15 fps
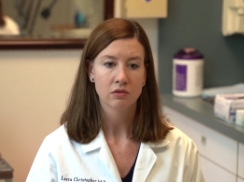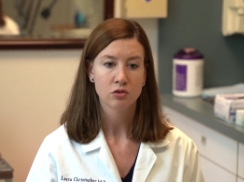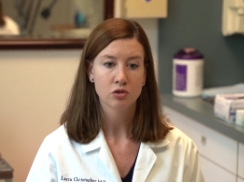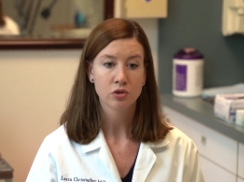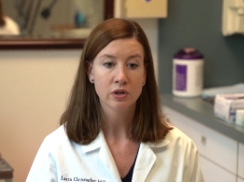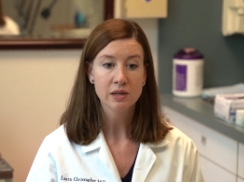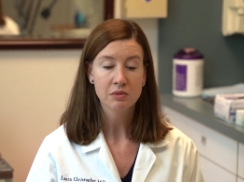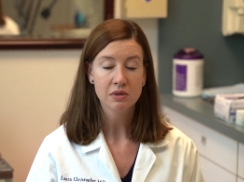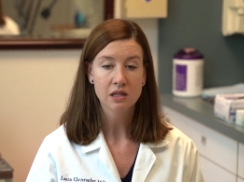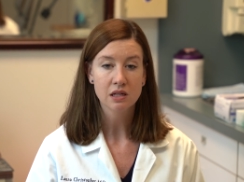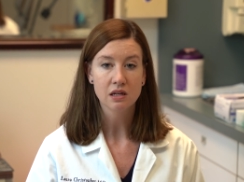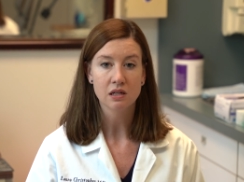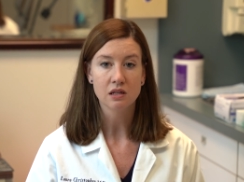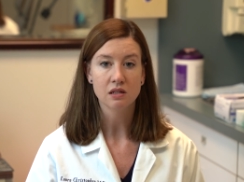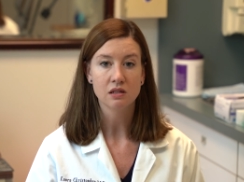
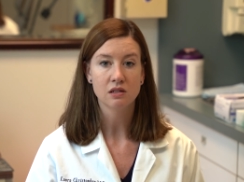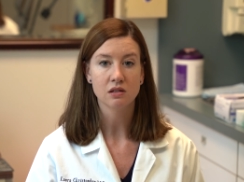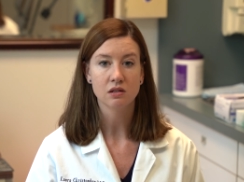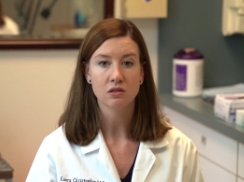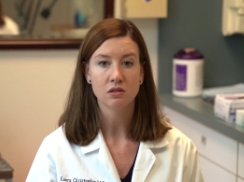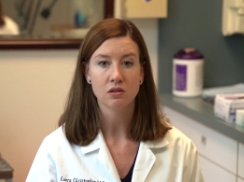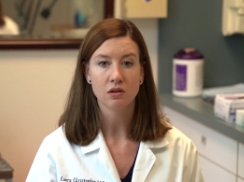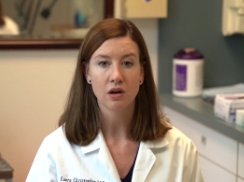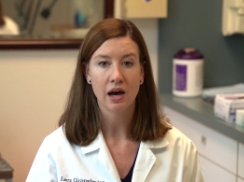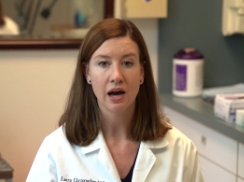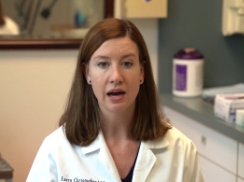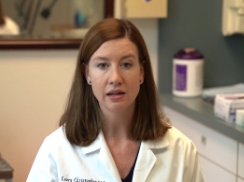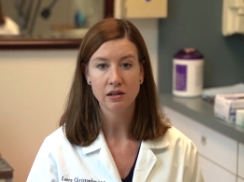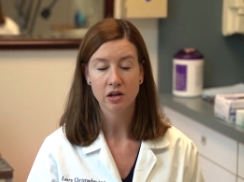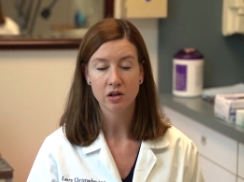Treatment is
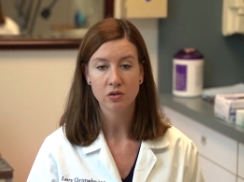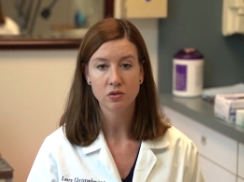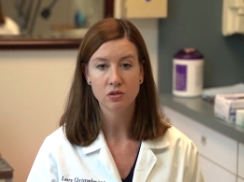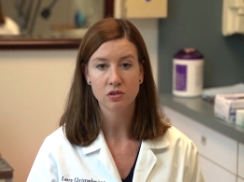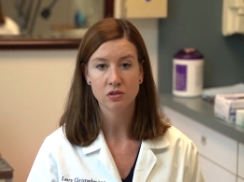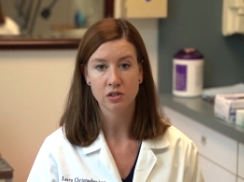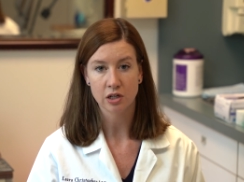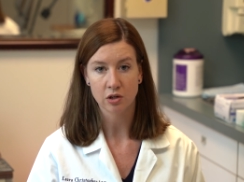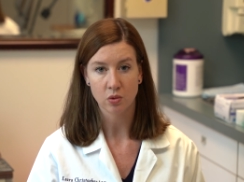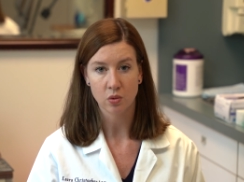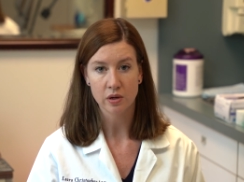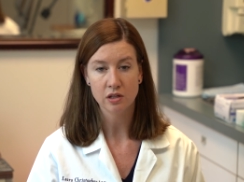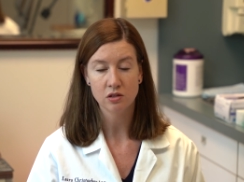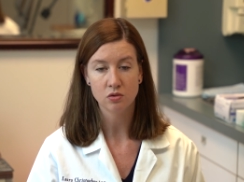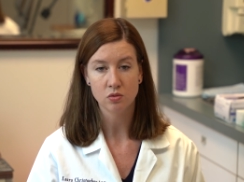high-dose
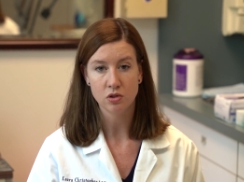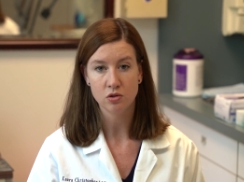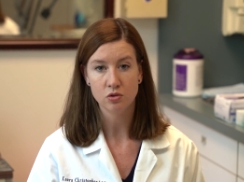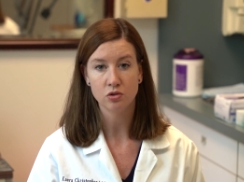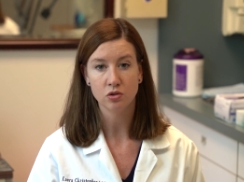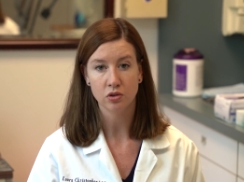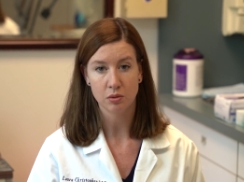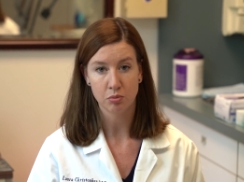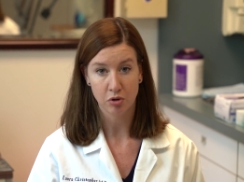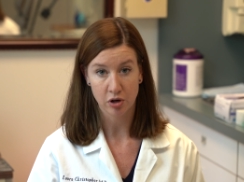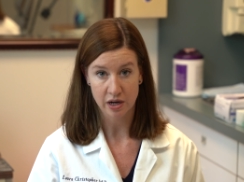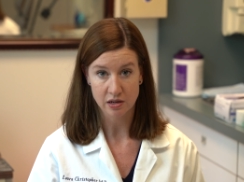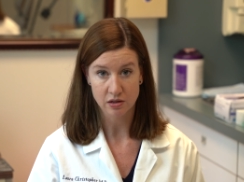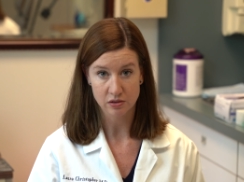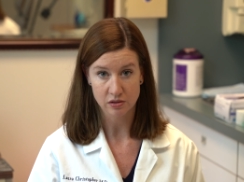steroids, usually
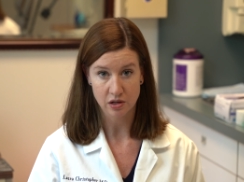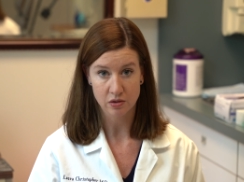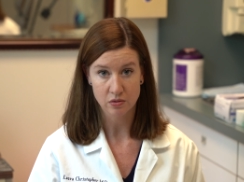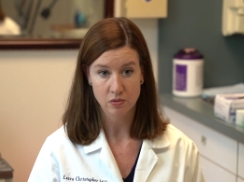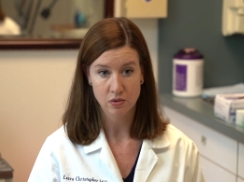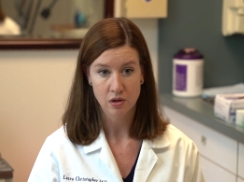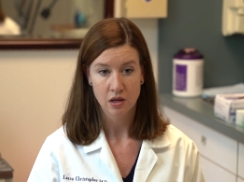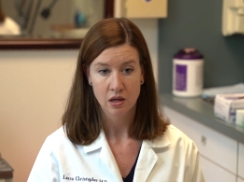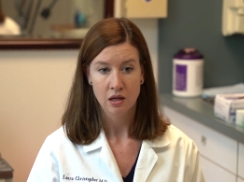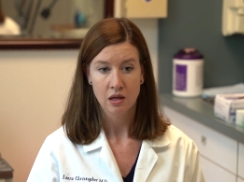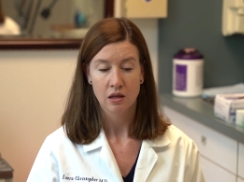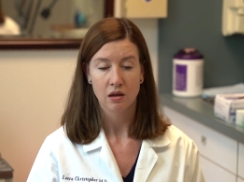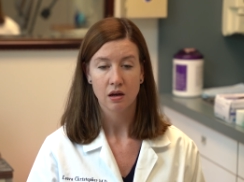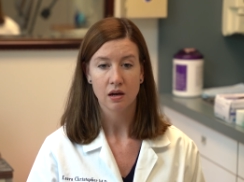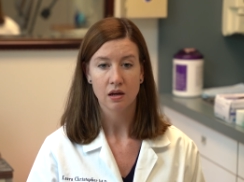prednisone.
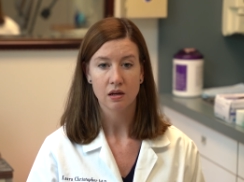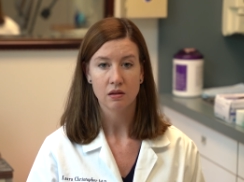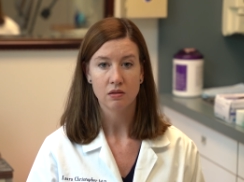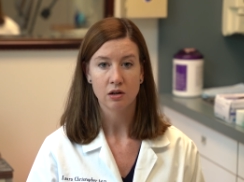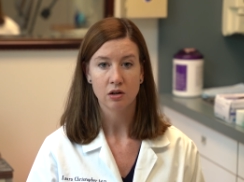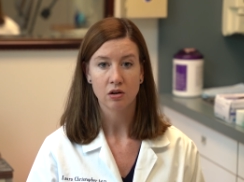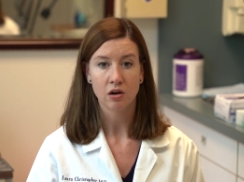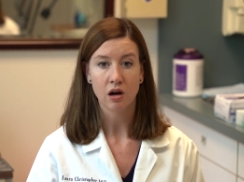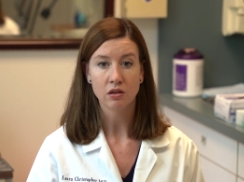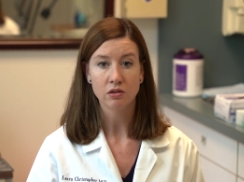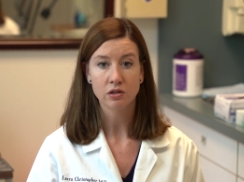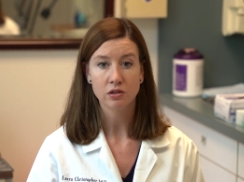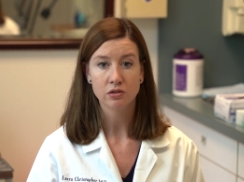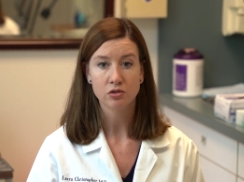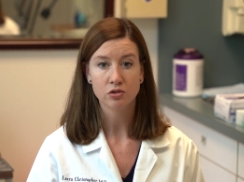Uh, there are
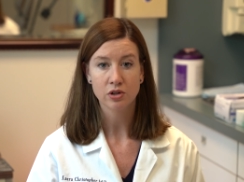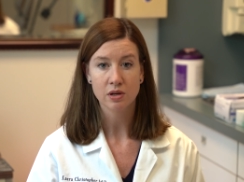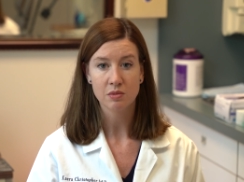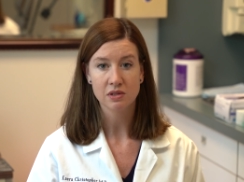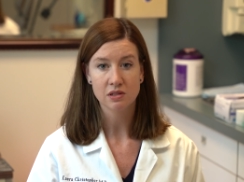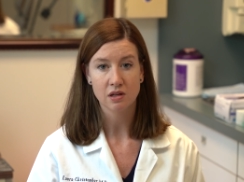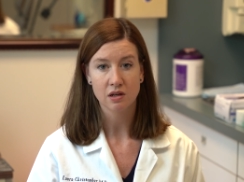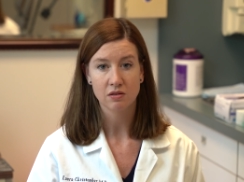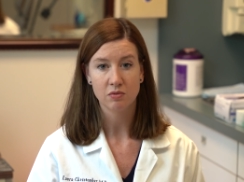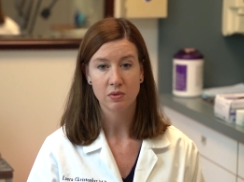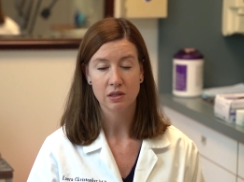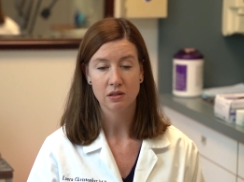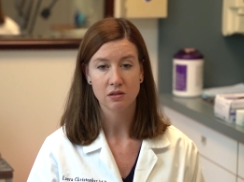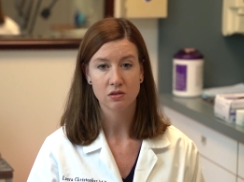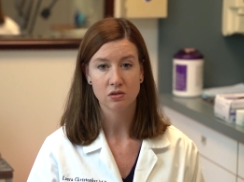other treatments that have
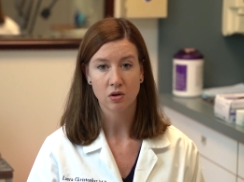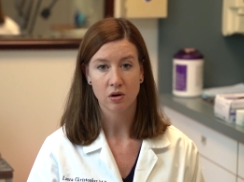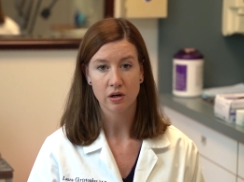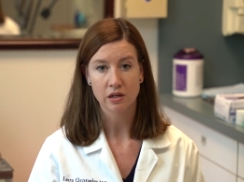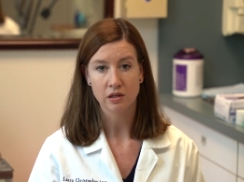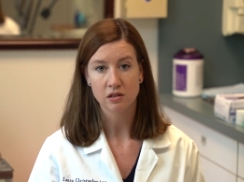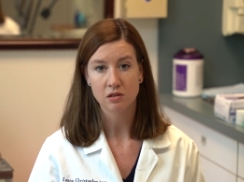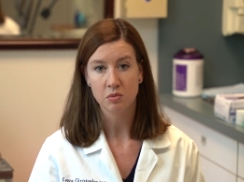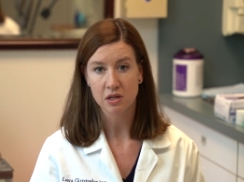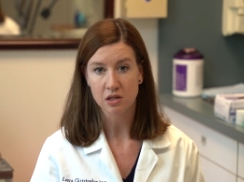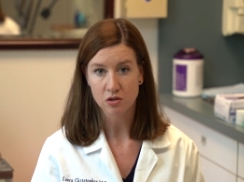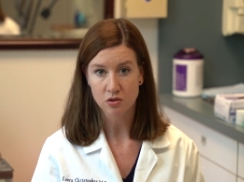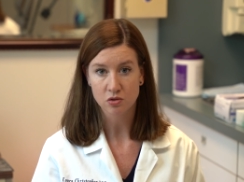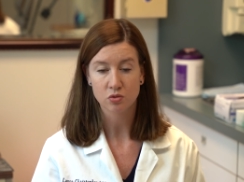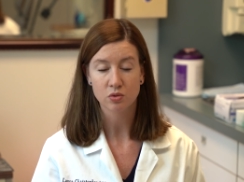been starting to be
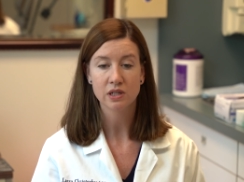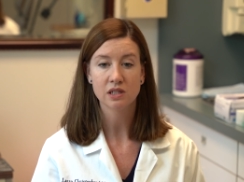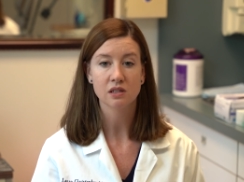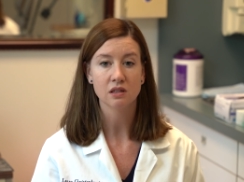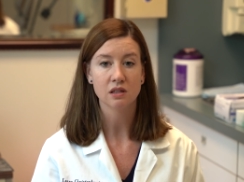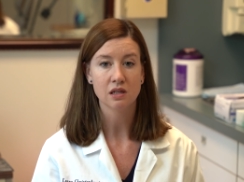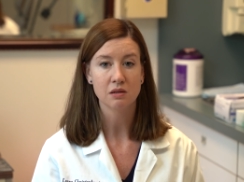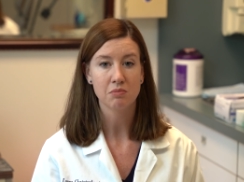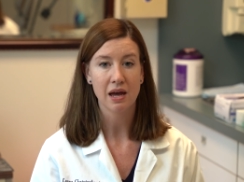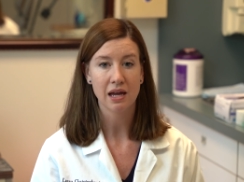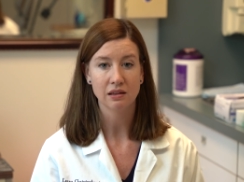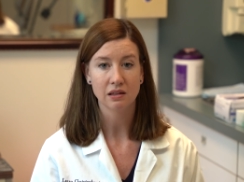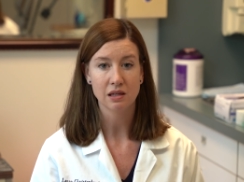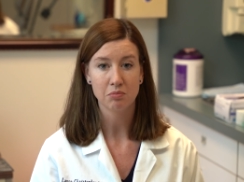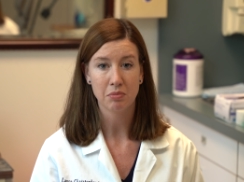used recently,
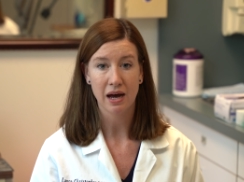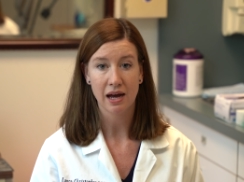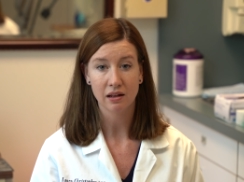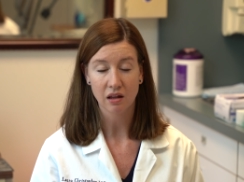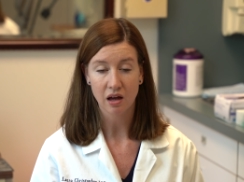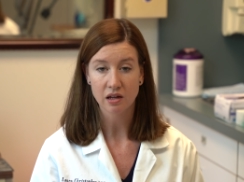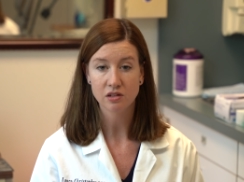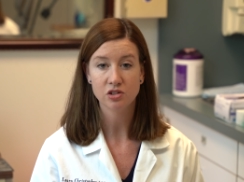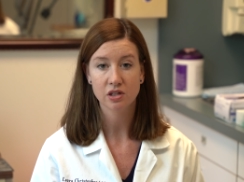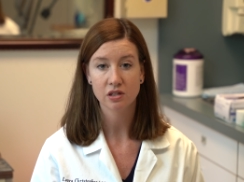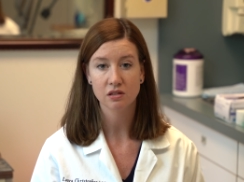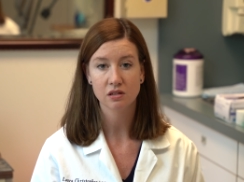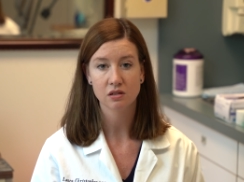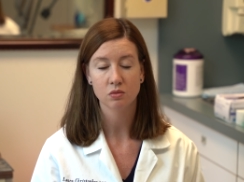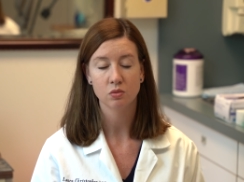mainly
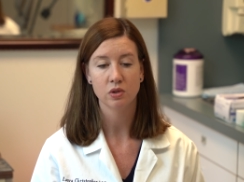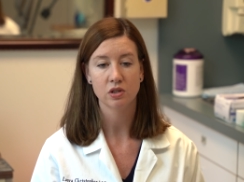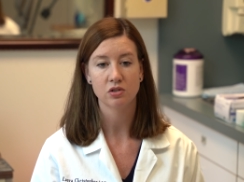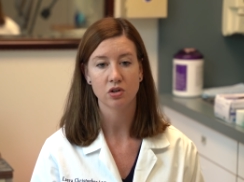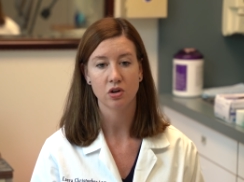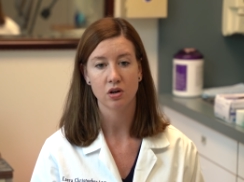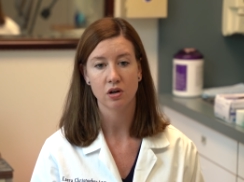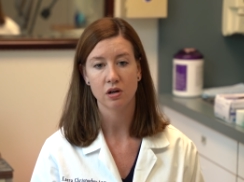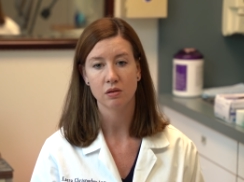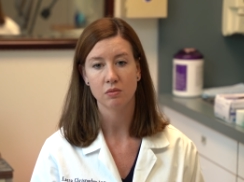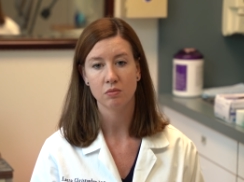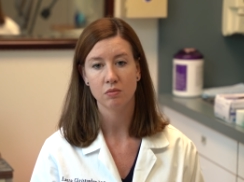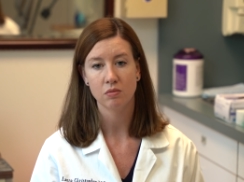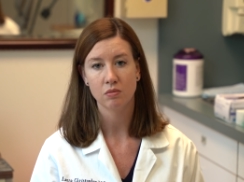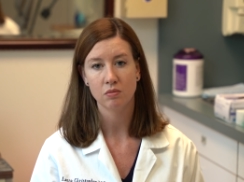biologics, which are